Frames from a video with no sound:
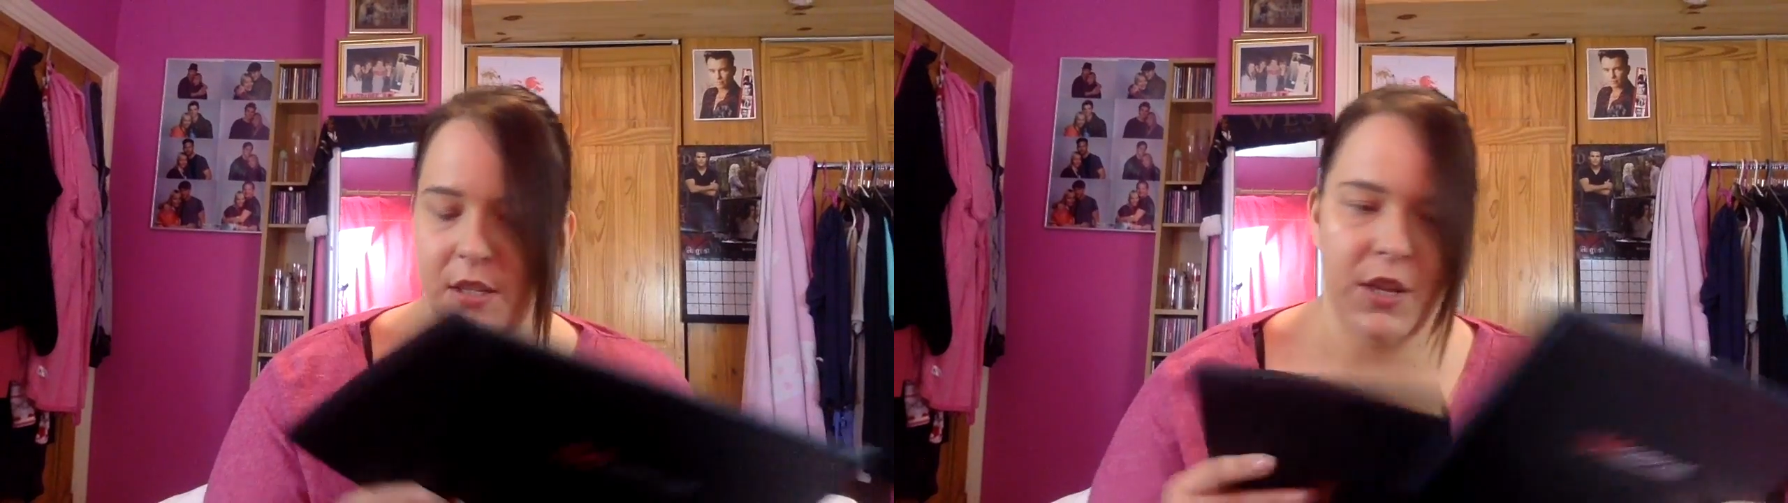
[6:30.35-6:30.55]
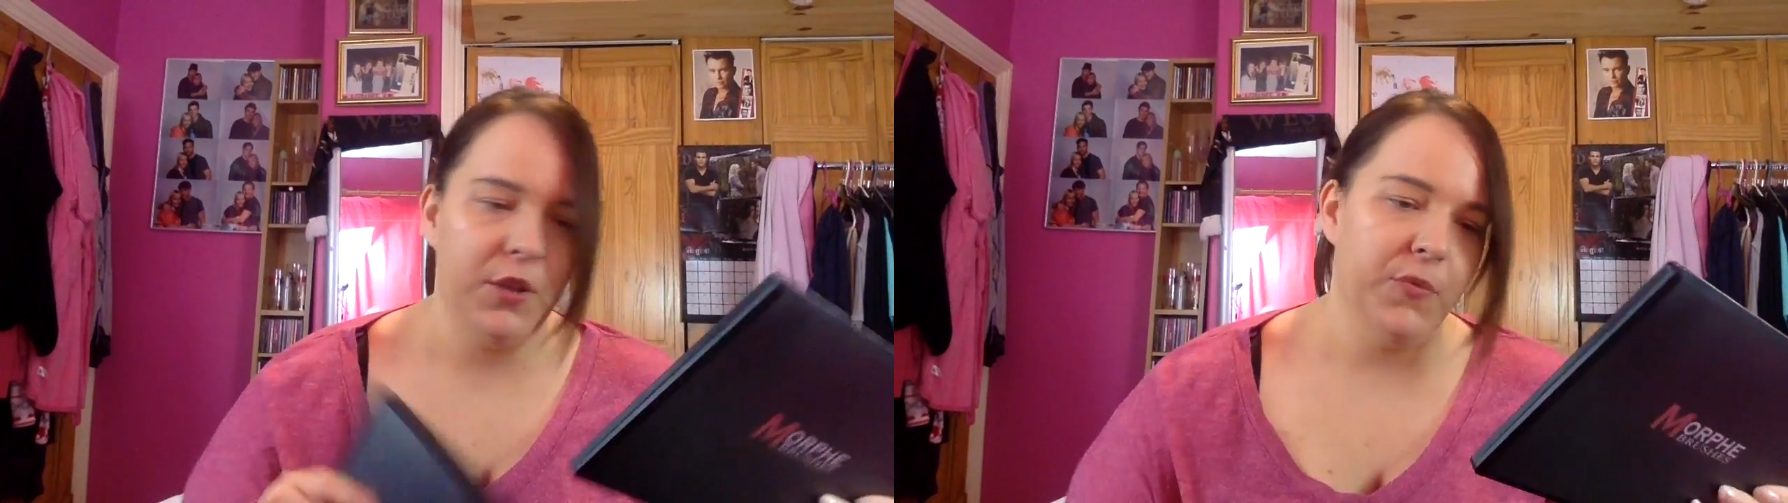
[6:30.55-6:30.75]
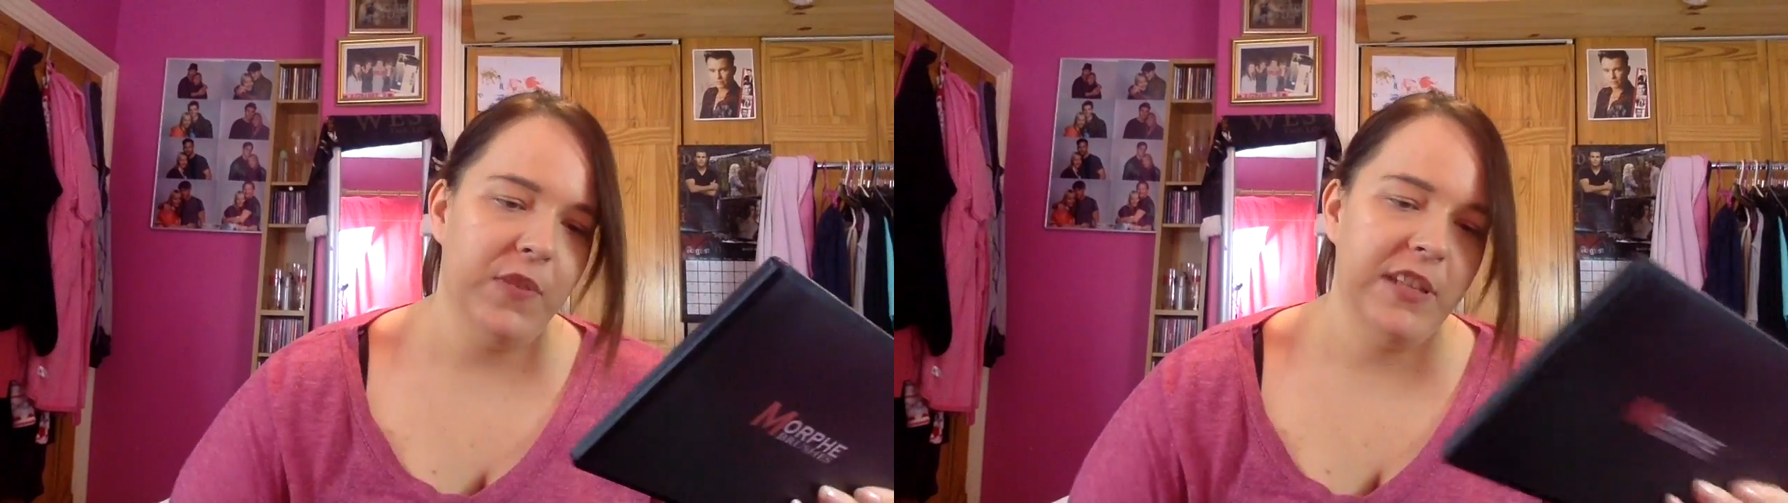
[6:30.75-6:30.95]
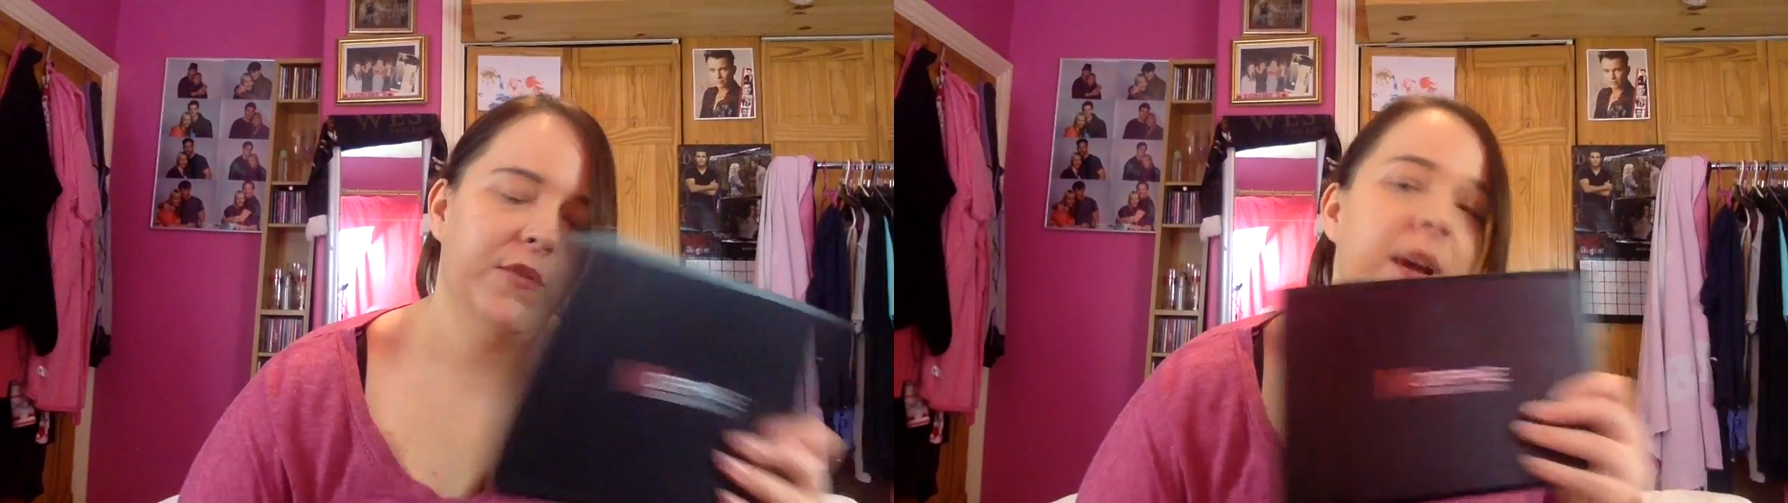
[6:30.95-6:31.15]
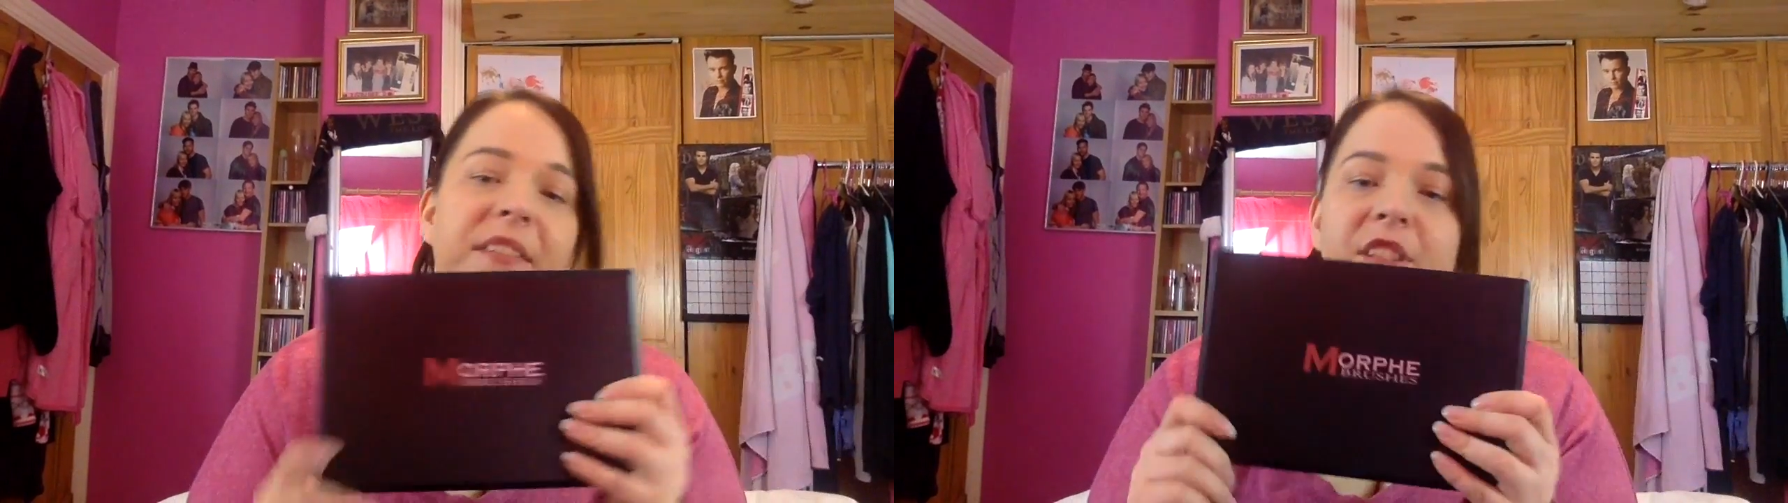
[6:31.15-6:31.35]
So first
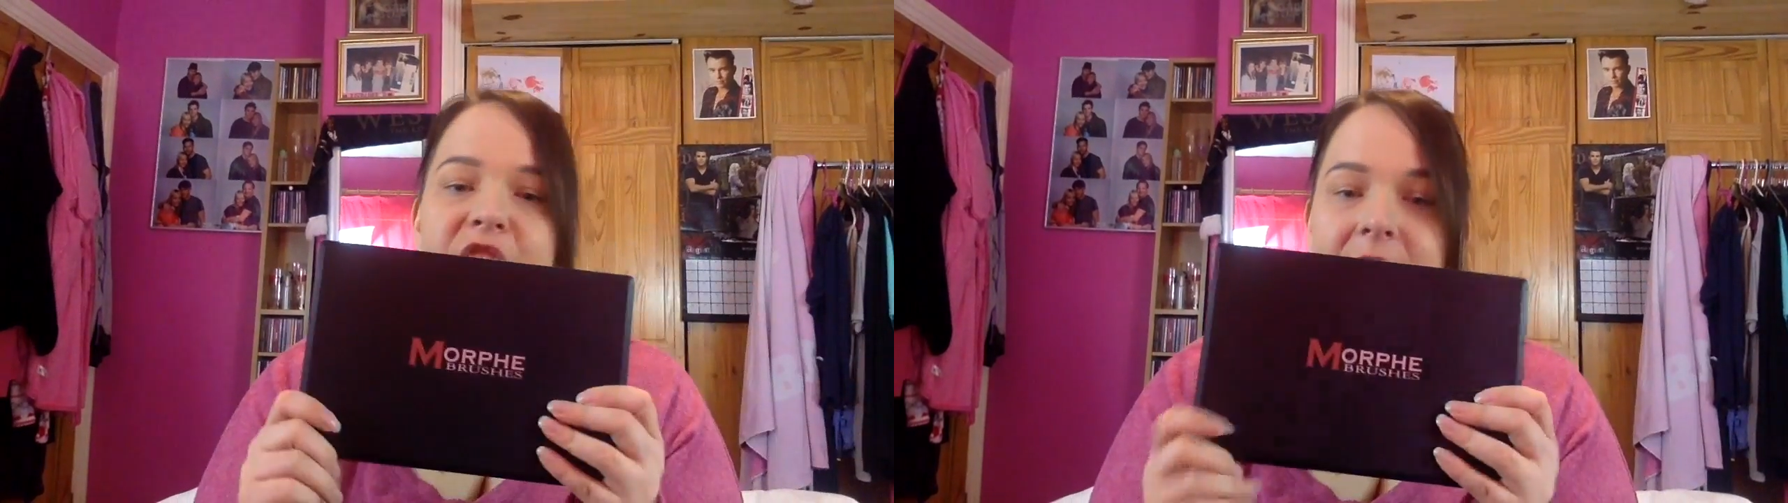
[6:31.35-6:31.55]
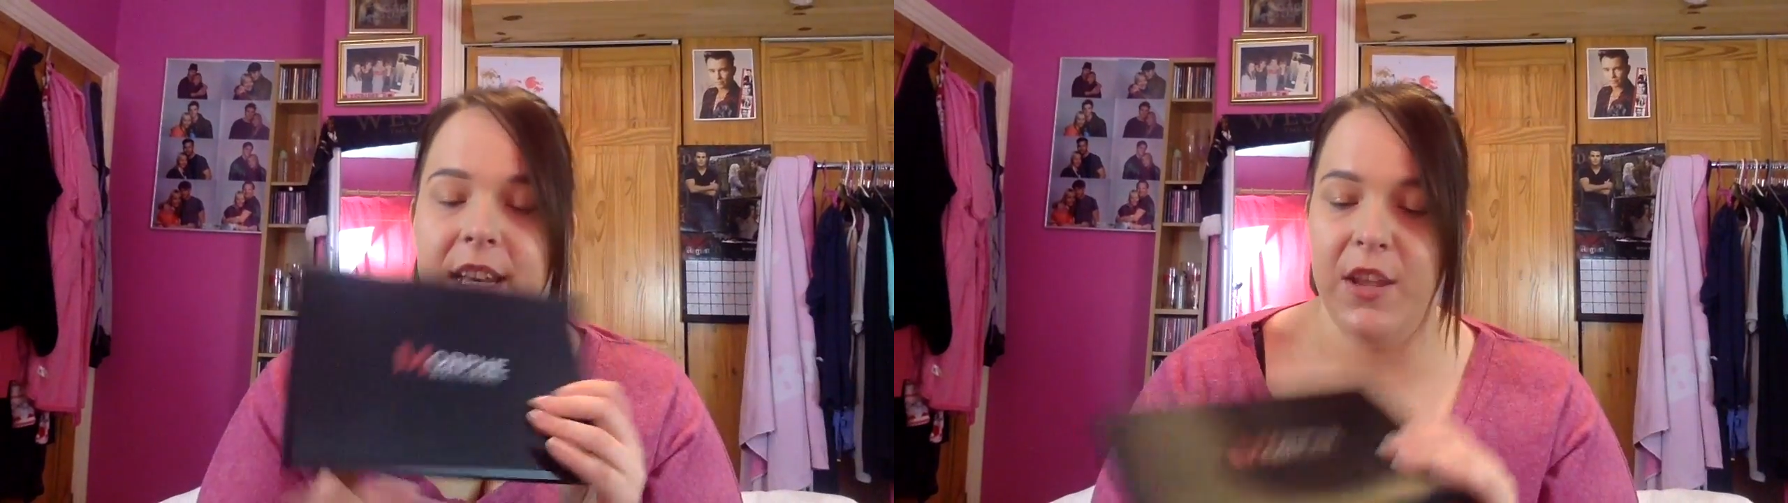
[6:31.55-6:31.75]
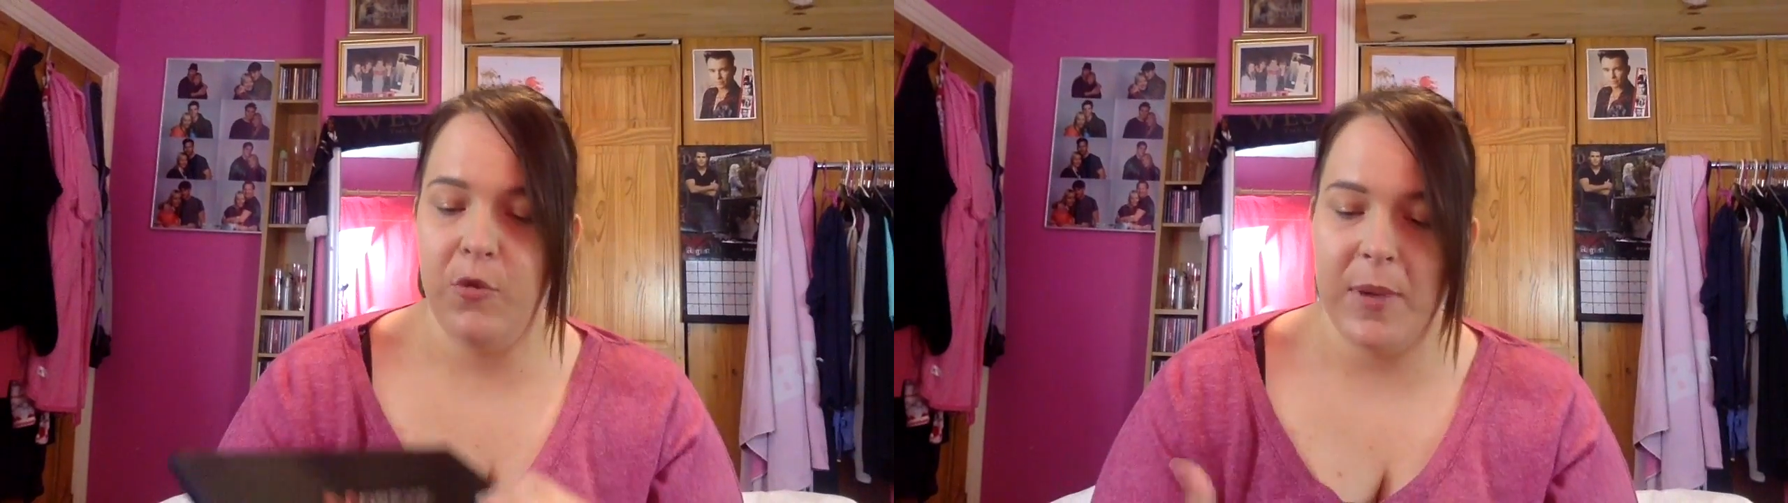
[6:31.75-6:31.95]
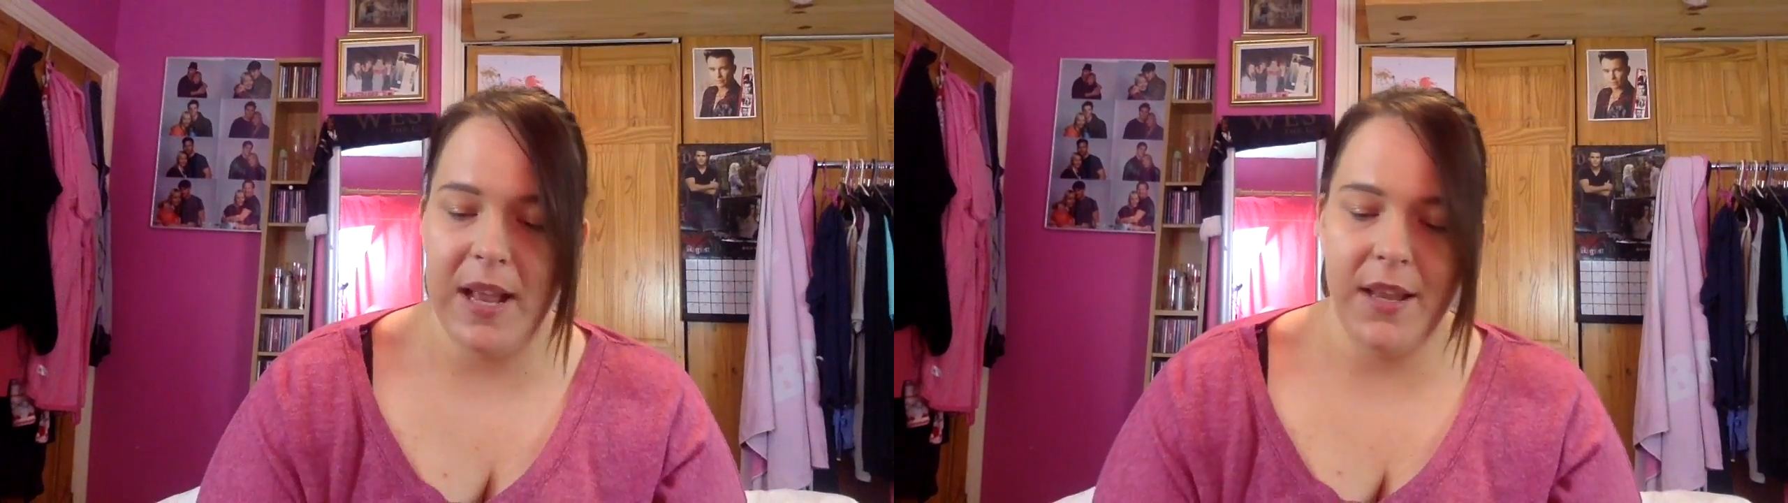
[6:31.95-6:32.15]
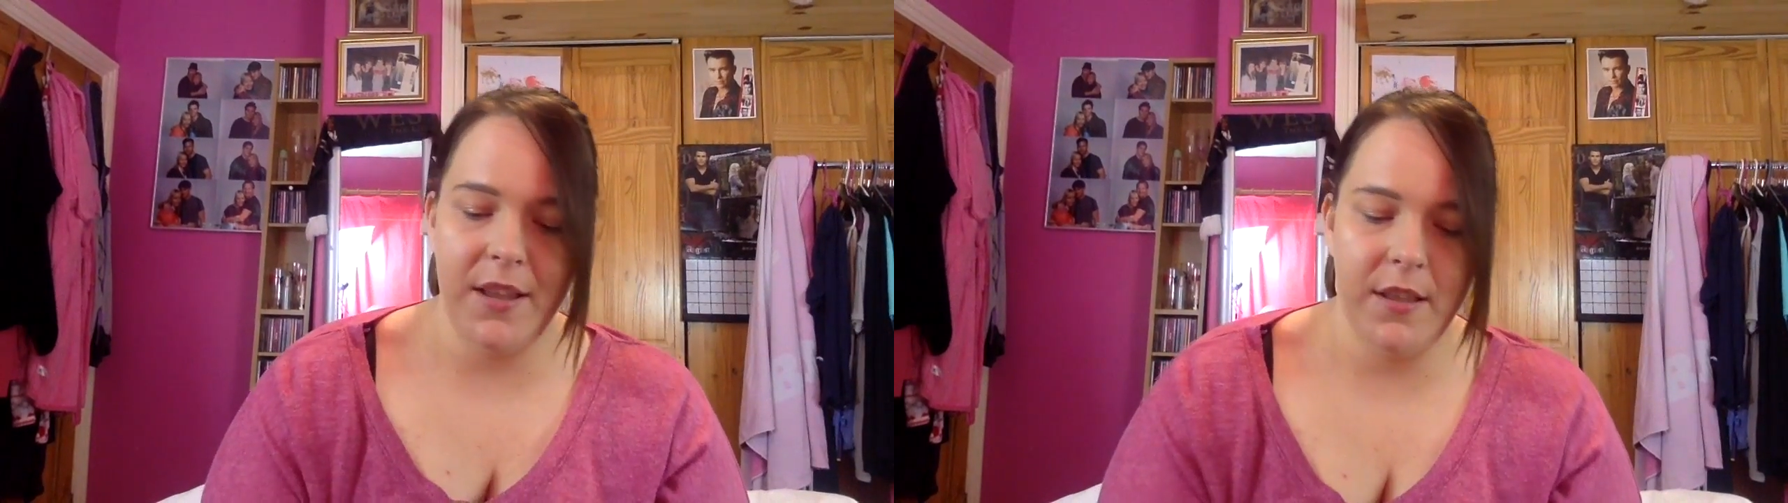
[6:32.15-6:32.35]
of all, I have the Jaclyn Hill
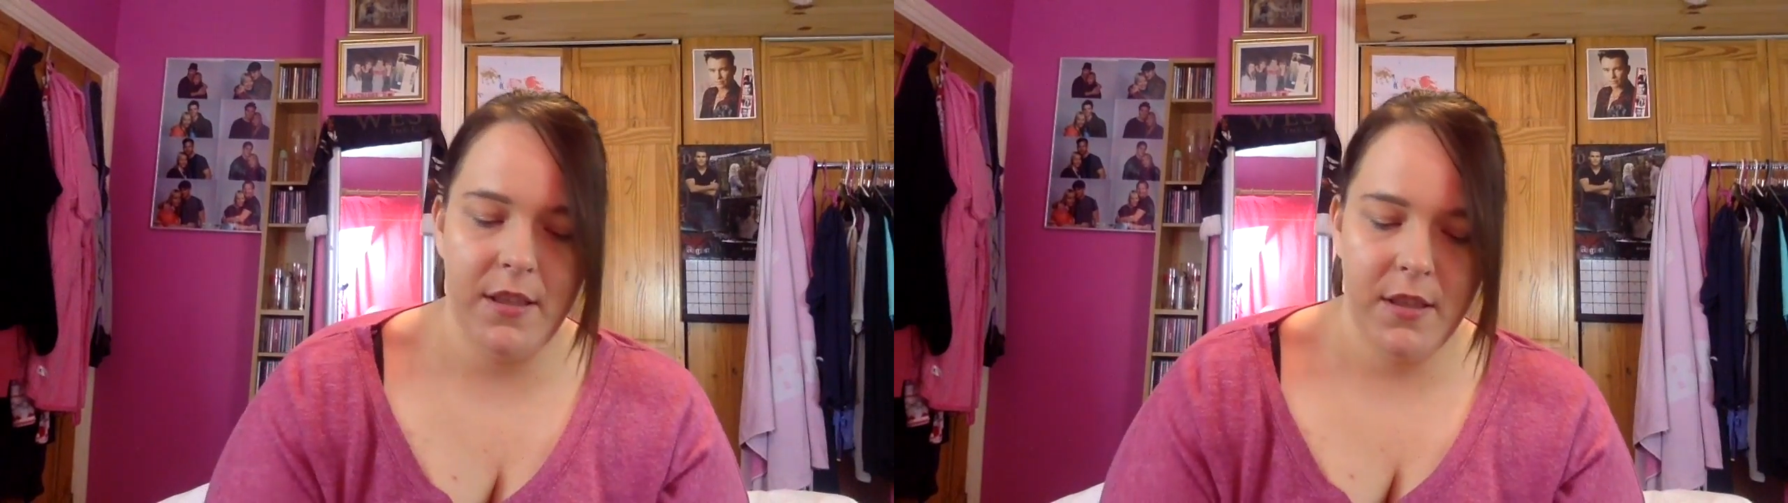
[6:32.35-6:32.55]
palette,